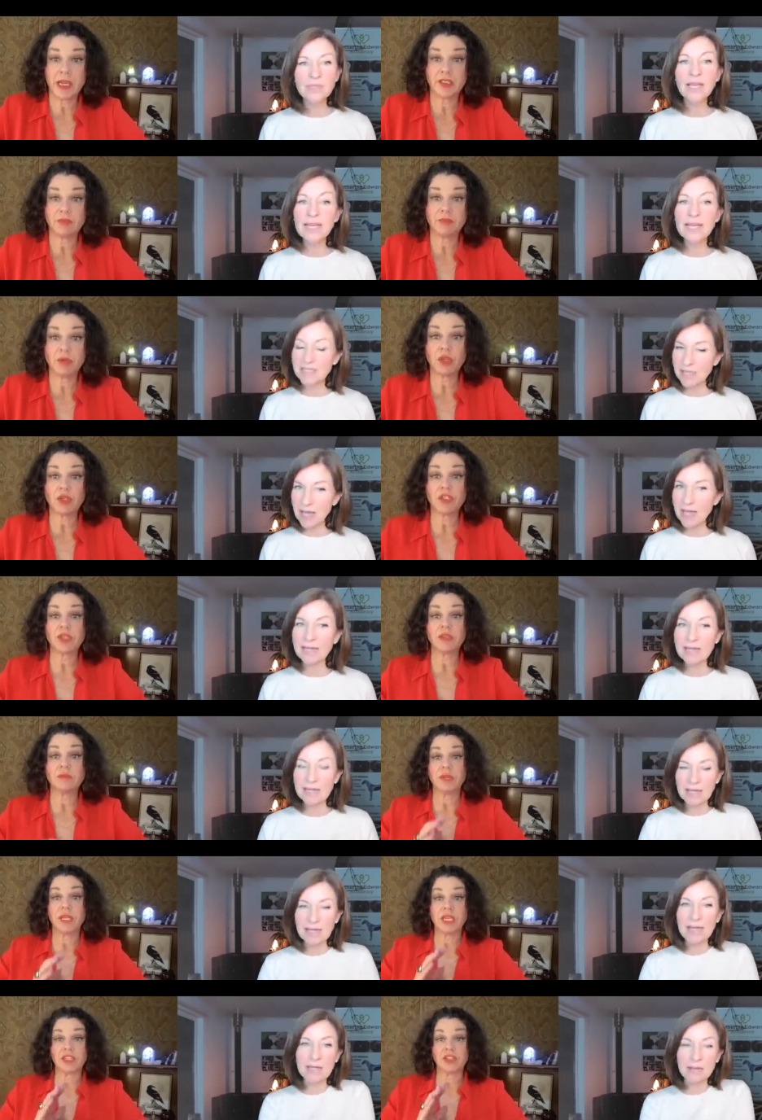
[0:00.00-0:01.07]
Speaker 1: as a person
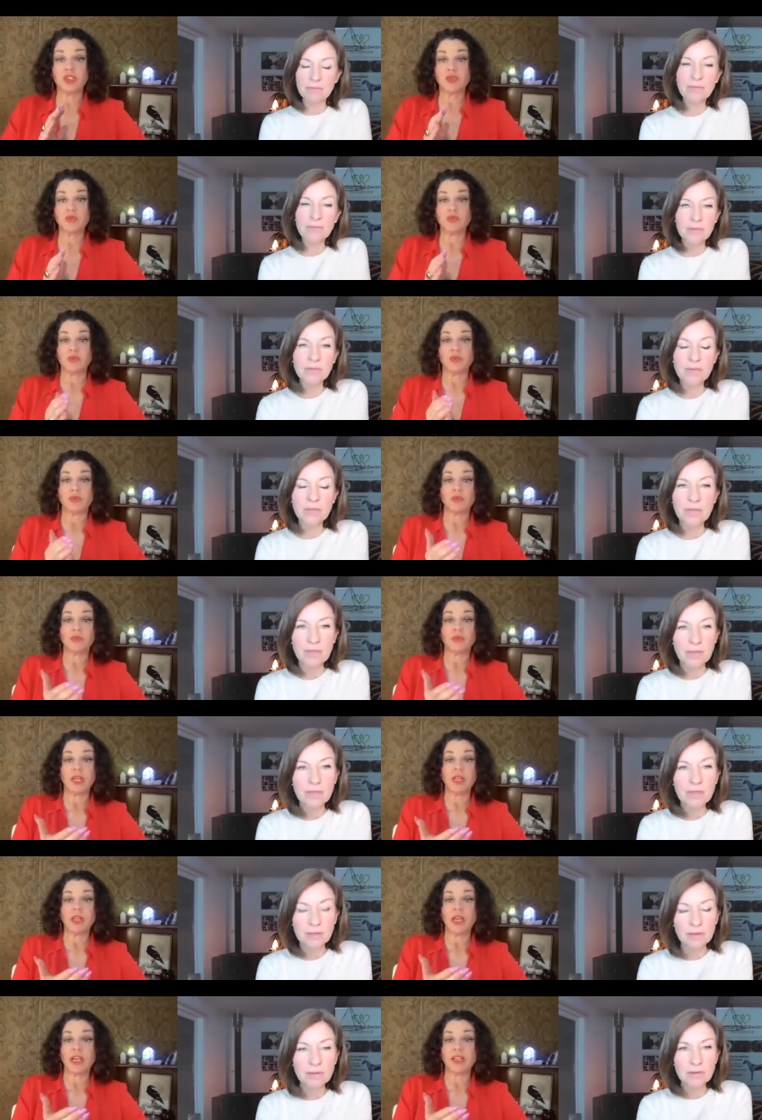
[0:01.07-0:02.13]
exactly. because you
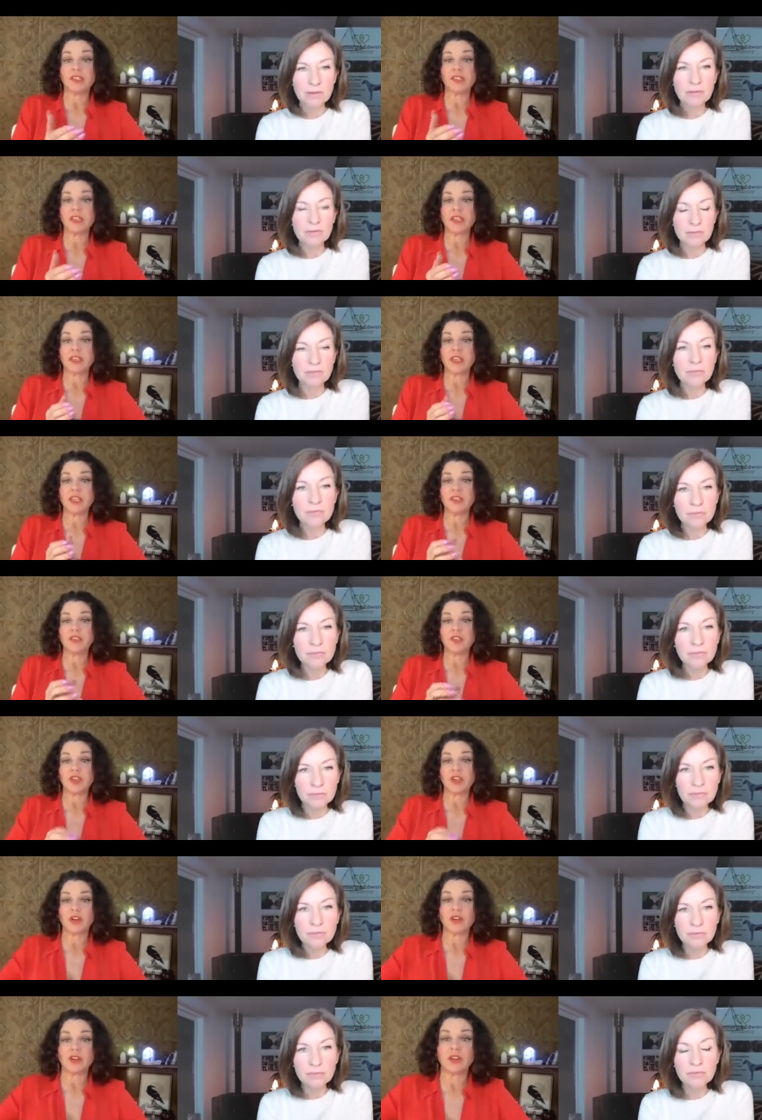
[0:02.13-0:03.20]
realize that things
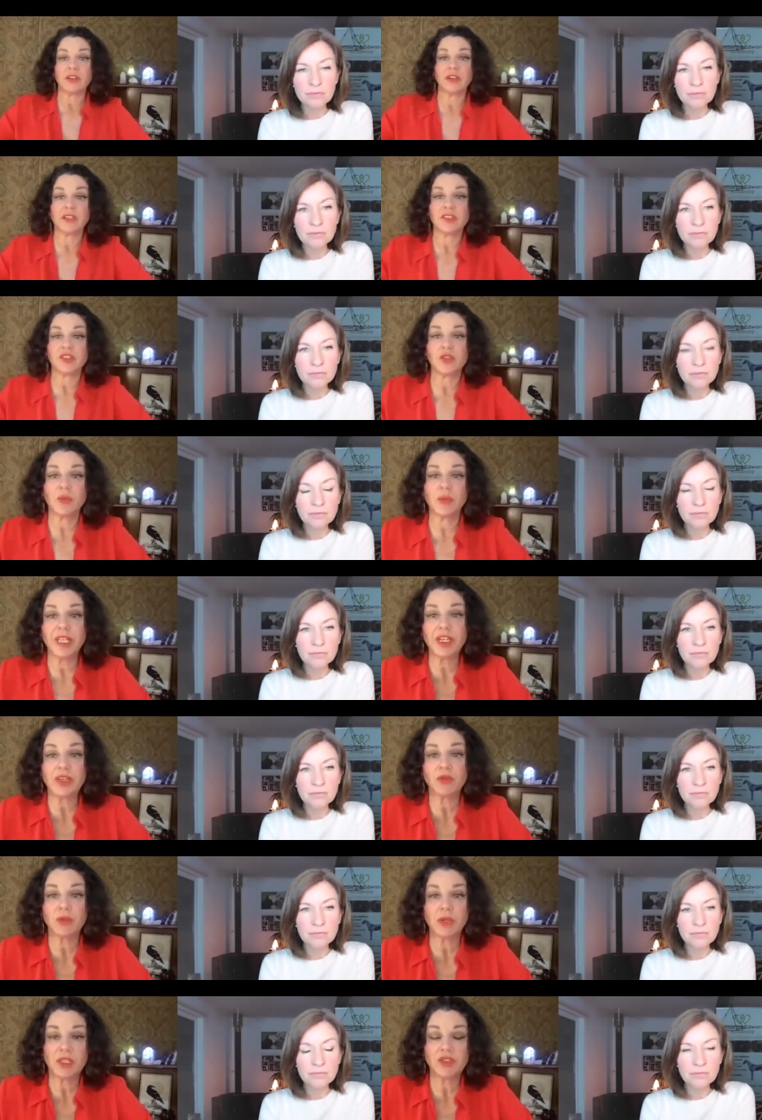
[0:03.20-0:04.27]
aren't so
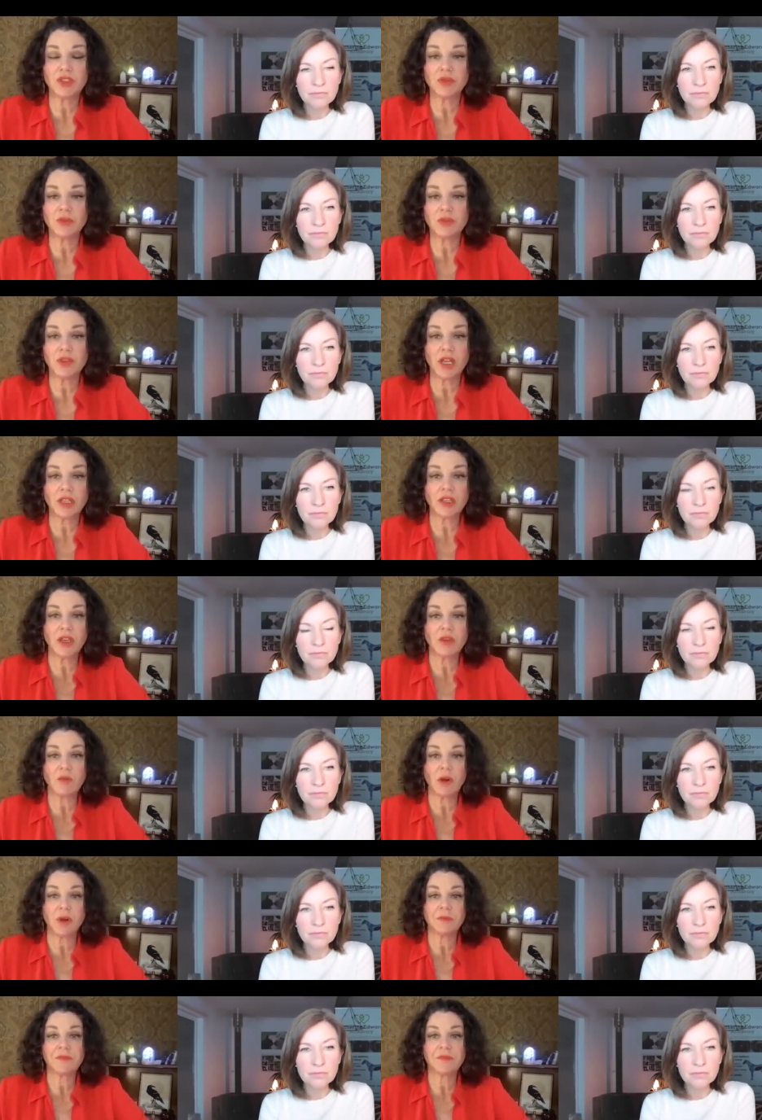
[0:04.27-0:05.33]
literal as you thought they
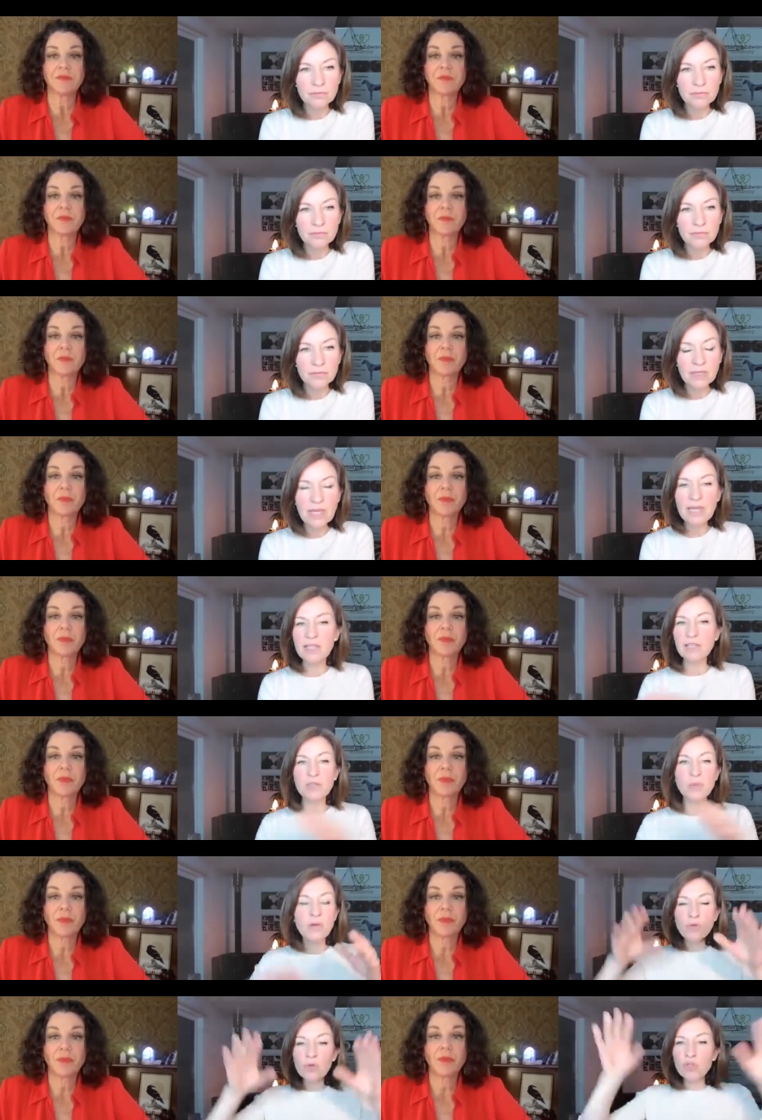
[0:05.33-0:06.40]
were
Speaker 2: yeah
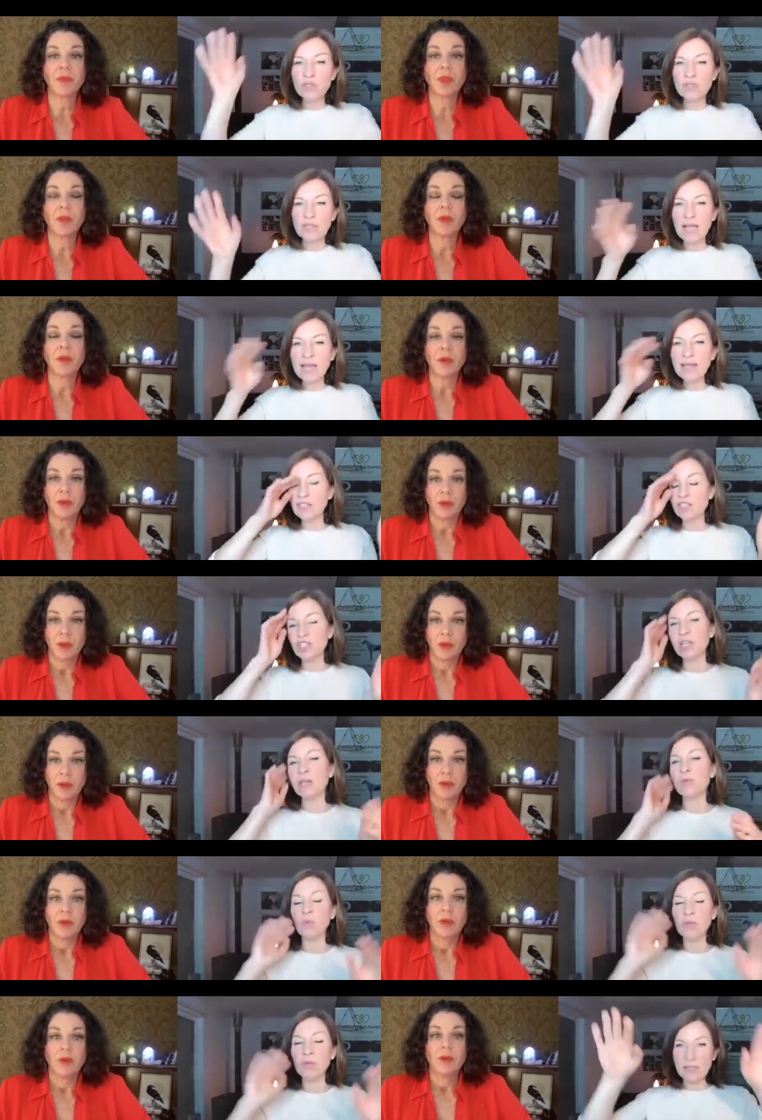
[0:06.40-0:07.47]
because we're all just
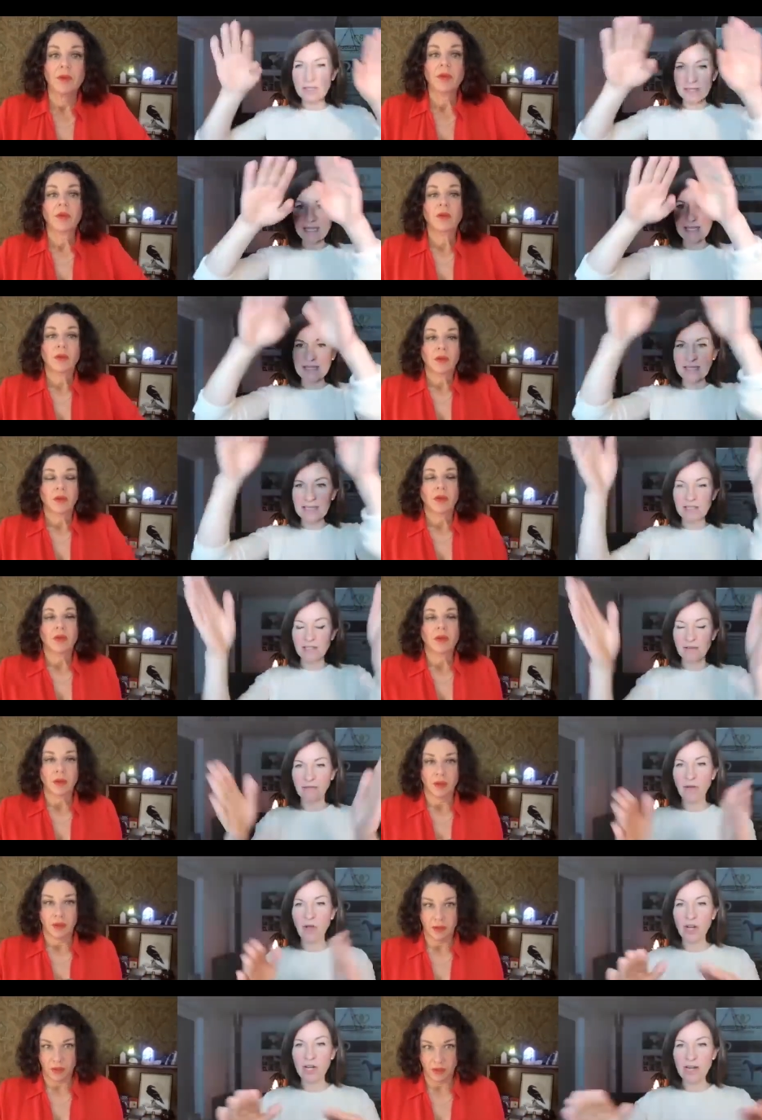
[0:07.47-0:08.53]
energy and we see these
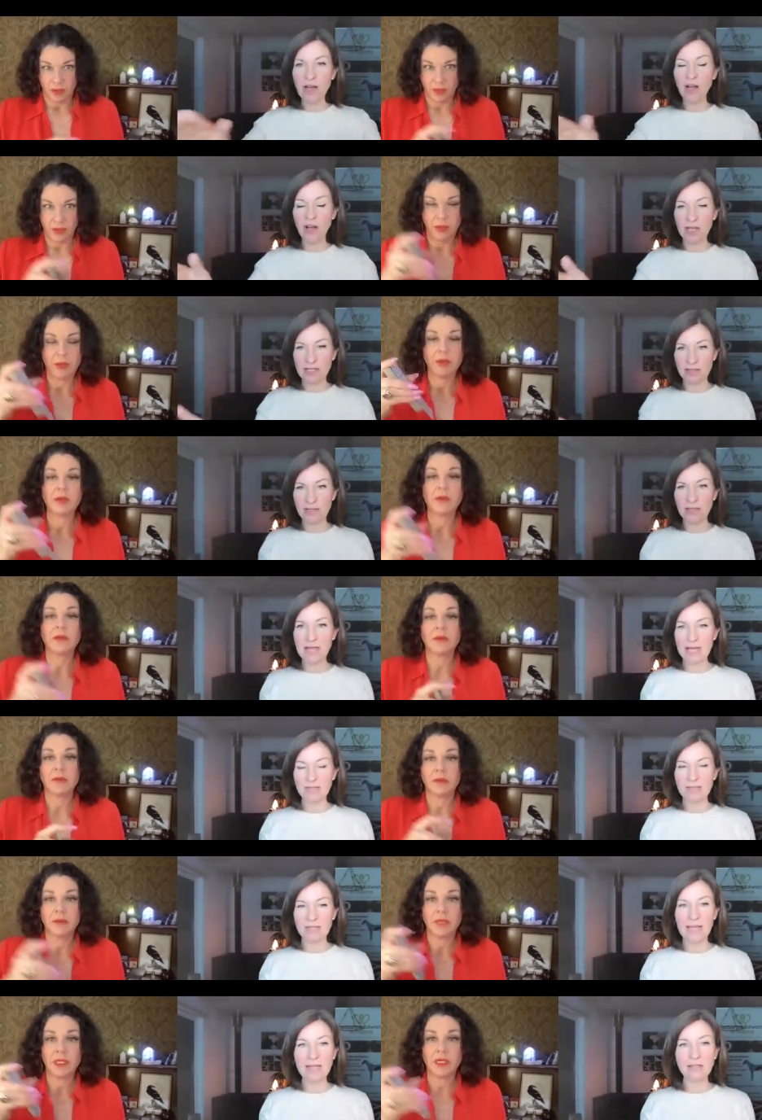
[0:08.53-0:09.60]
defined lines and
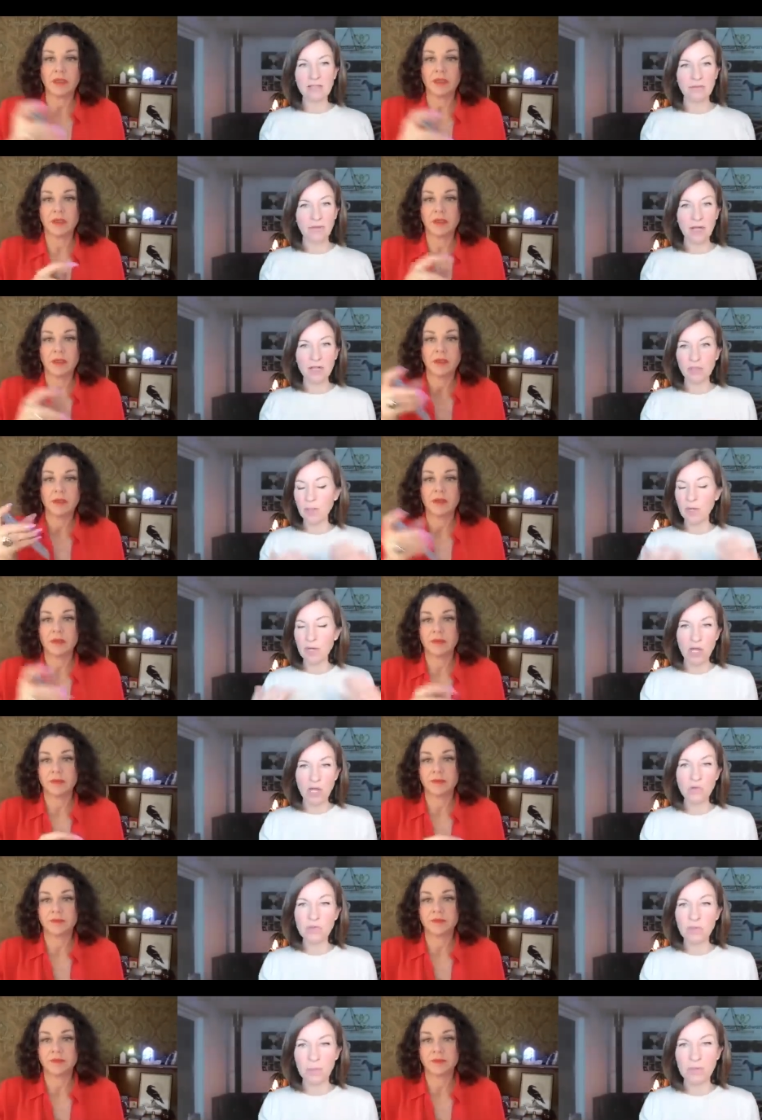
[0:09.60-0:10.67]
that's the end of us but
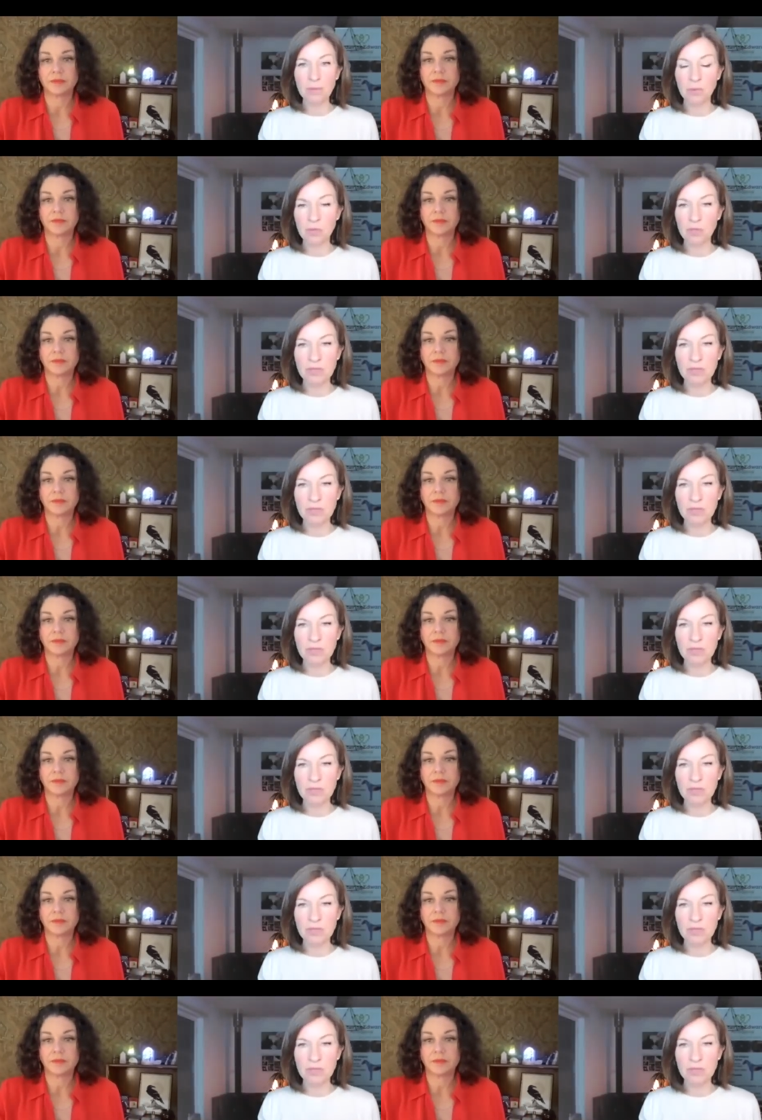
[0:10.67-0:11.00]
loads of people